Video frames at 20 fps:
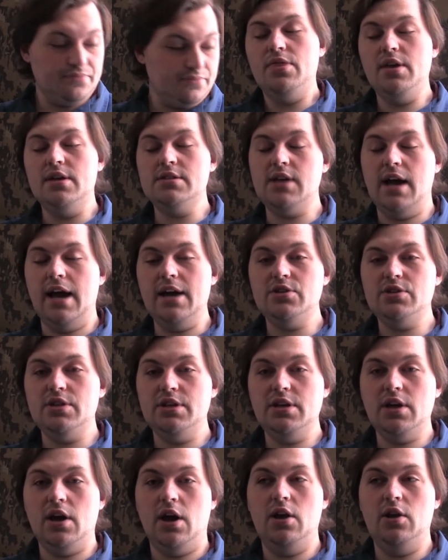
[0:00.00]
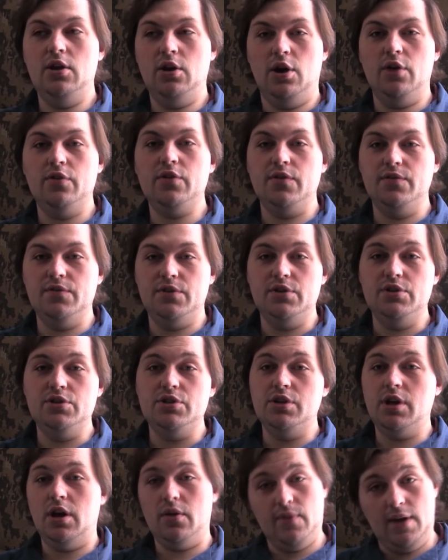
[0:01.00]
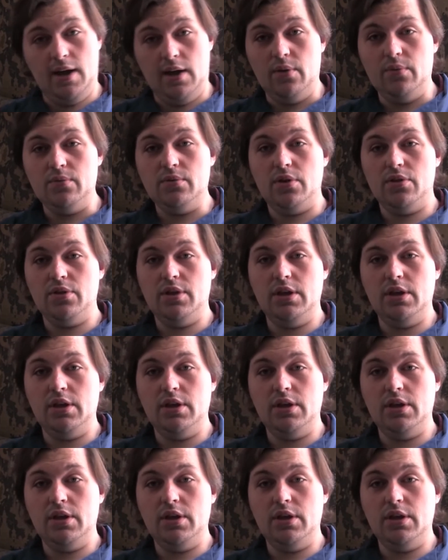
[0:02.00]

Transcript: There's actually a lot of confusion around